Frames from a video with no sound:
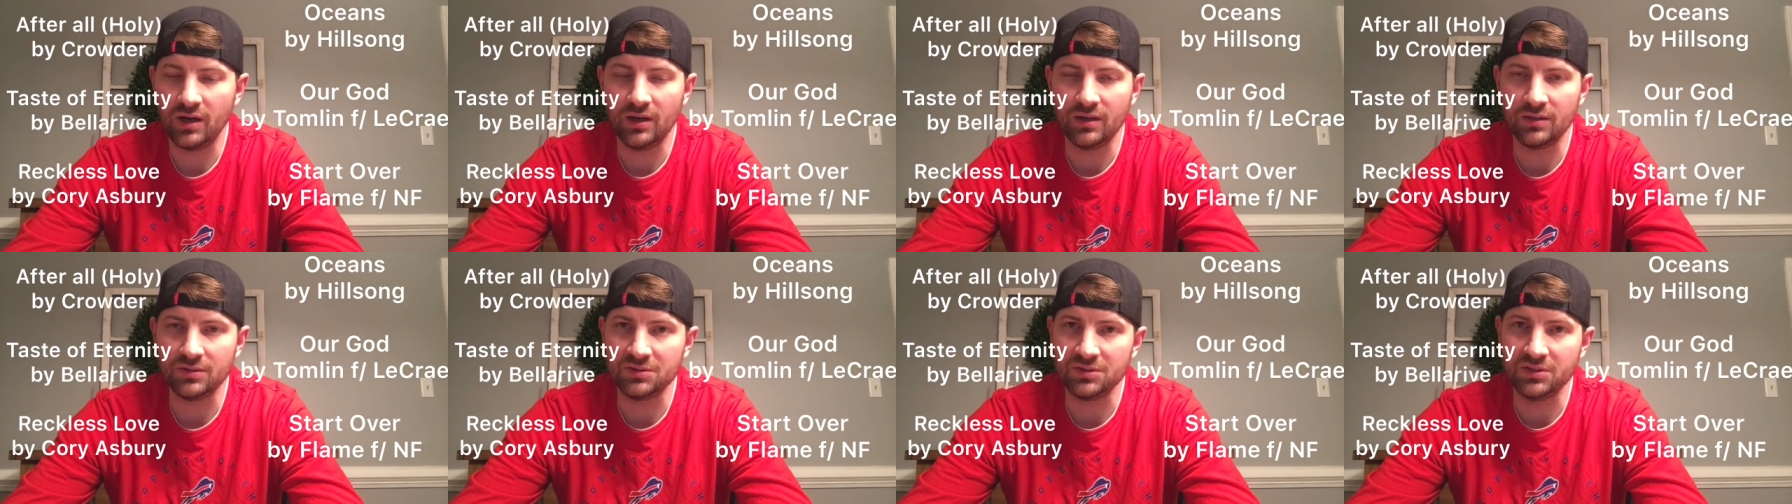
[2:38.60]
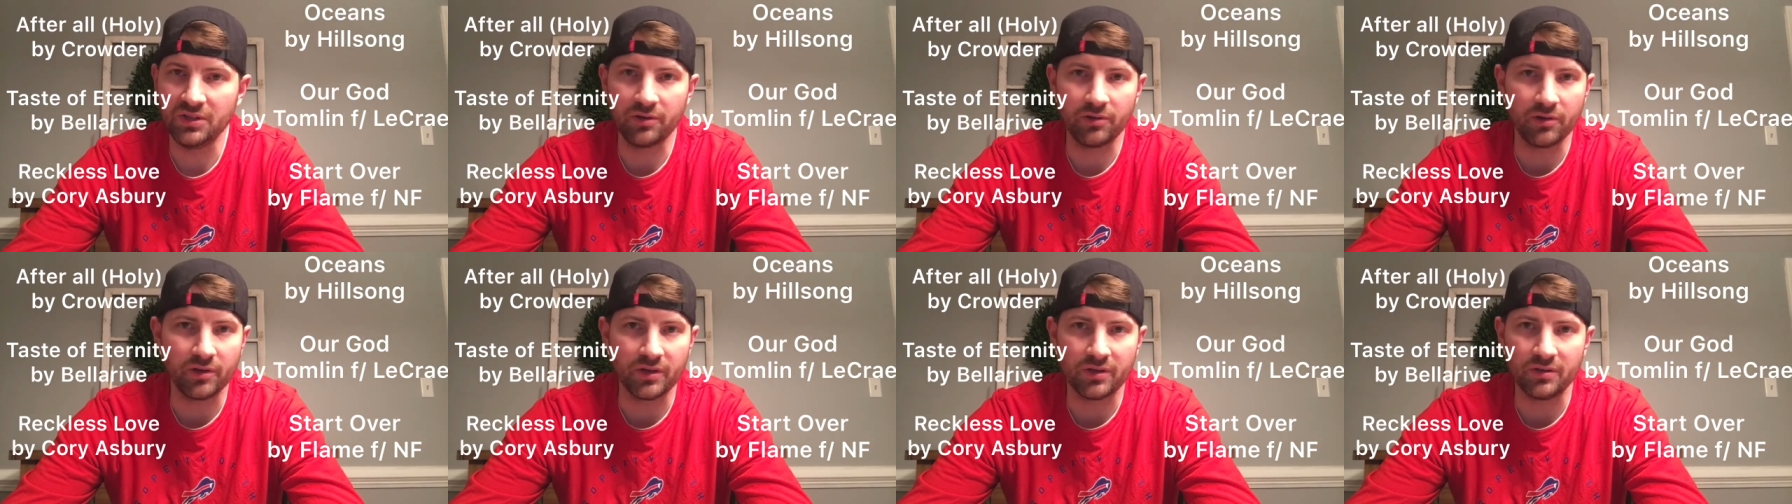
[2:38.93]

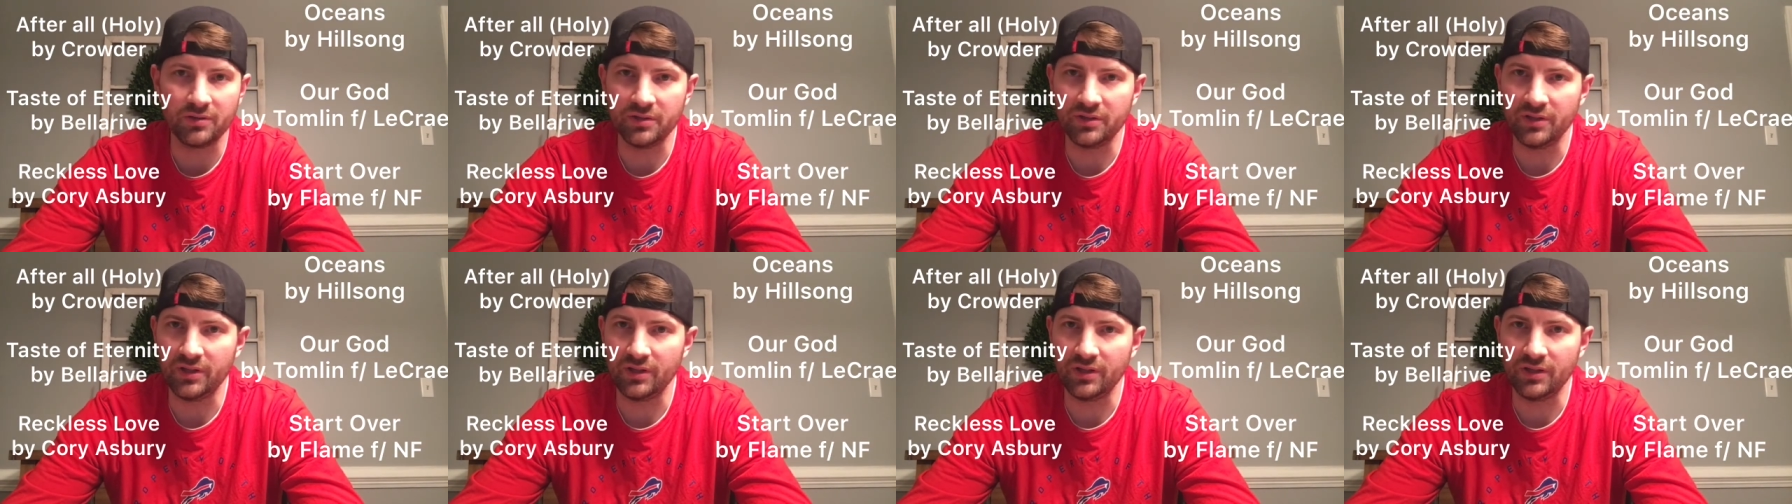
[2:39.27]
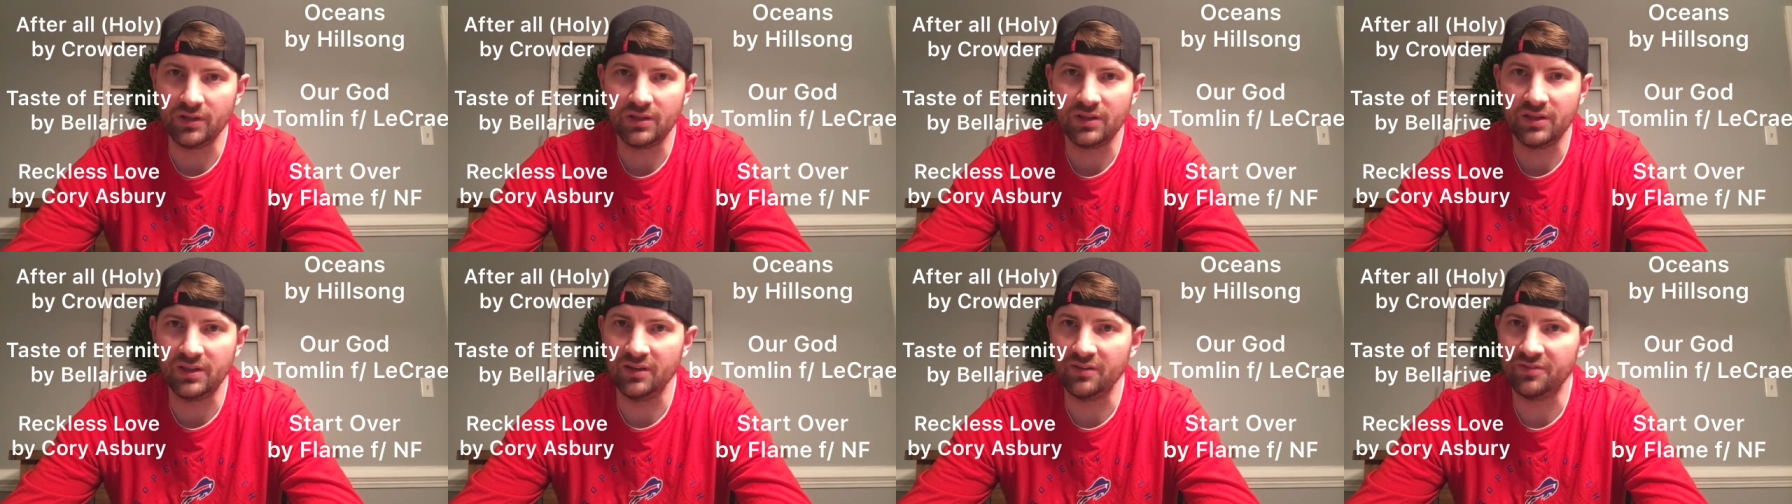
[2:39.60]
lyrically
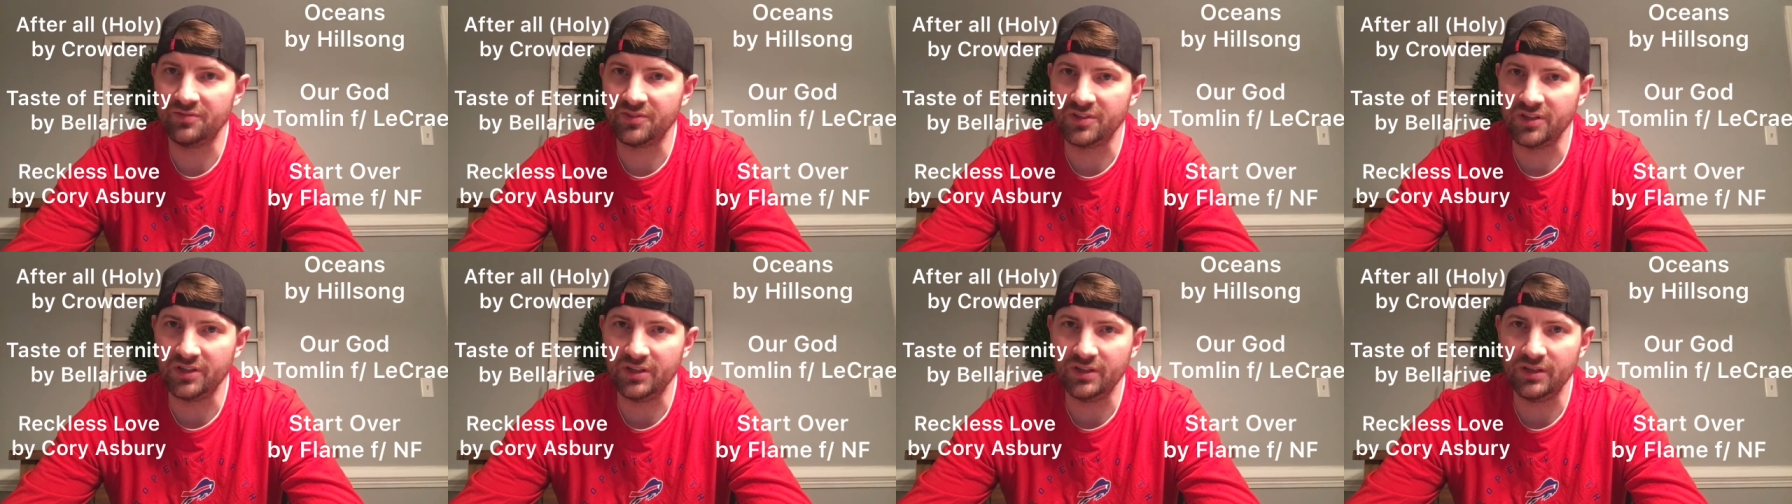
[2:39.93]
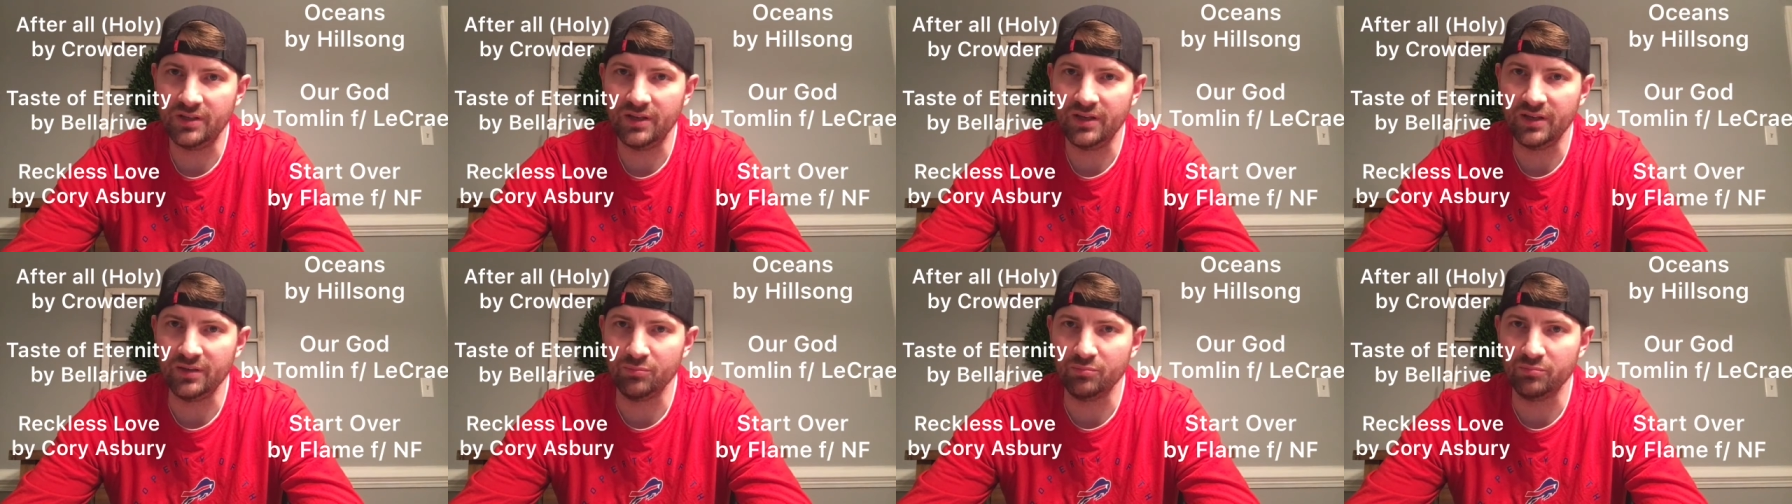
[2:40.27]
gifted
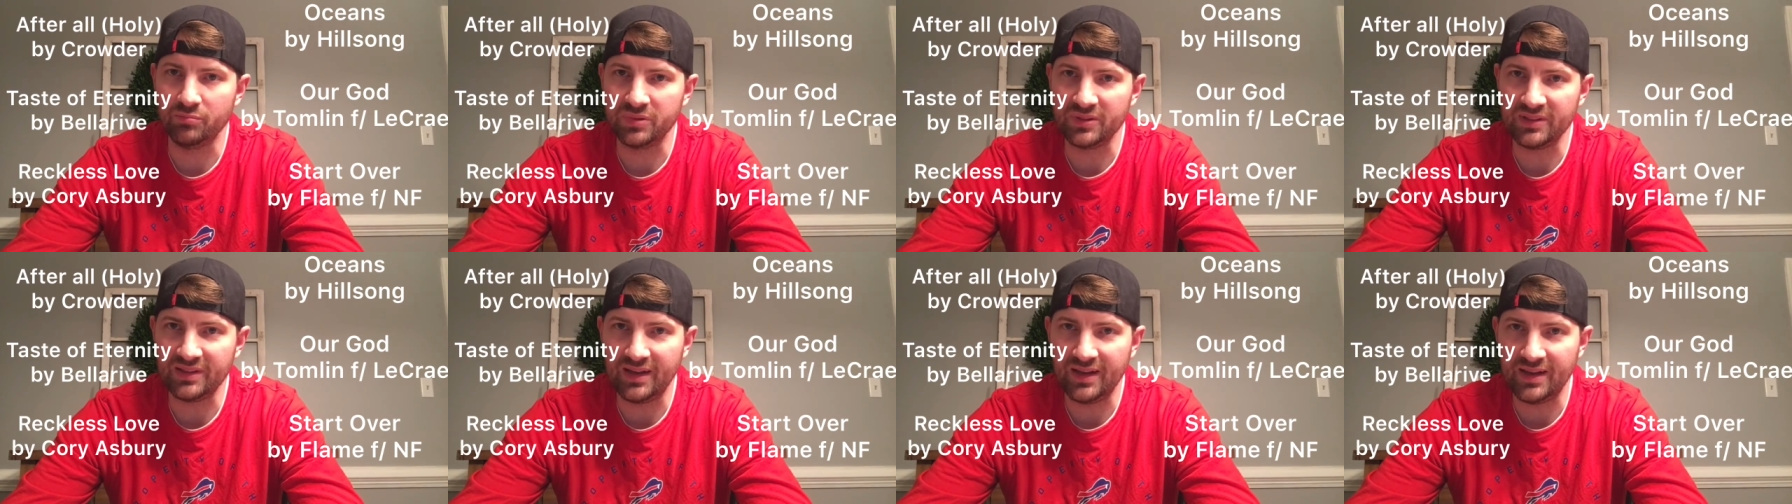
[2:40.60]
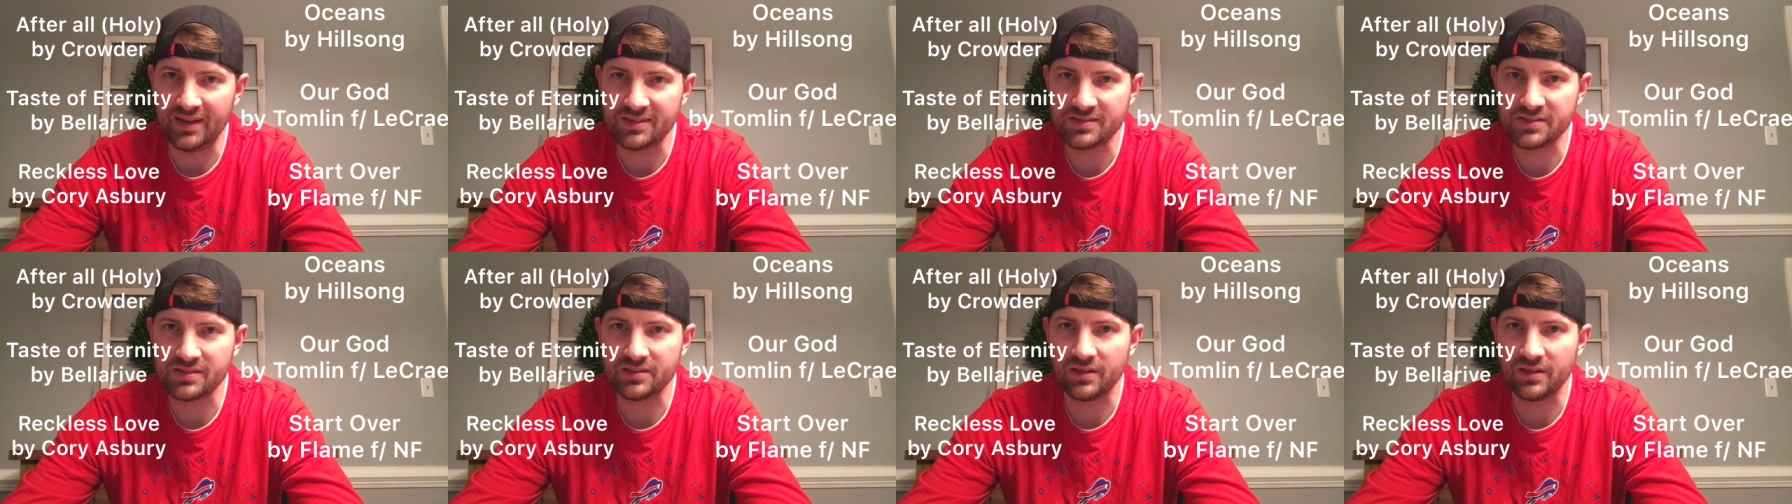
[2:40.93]
and
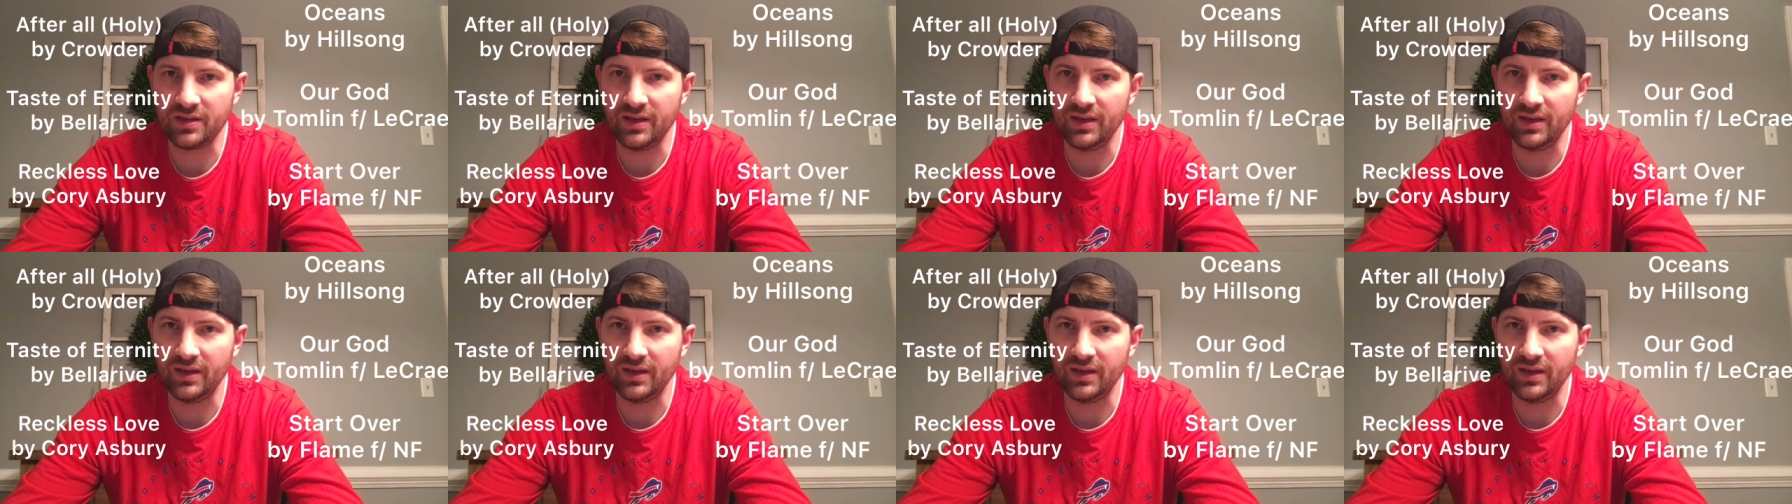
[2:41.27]
blessed.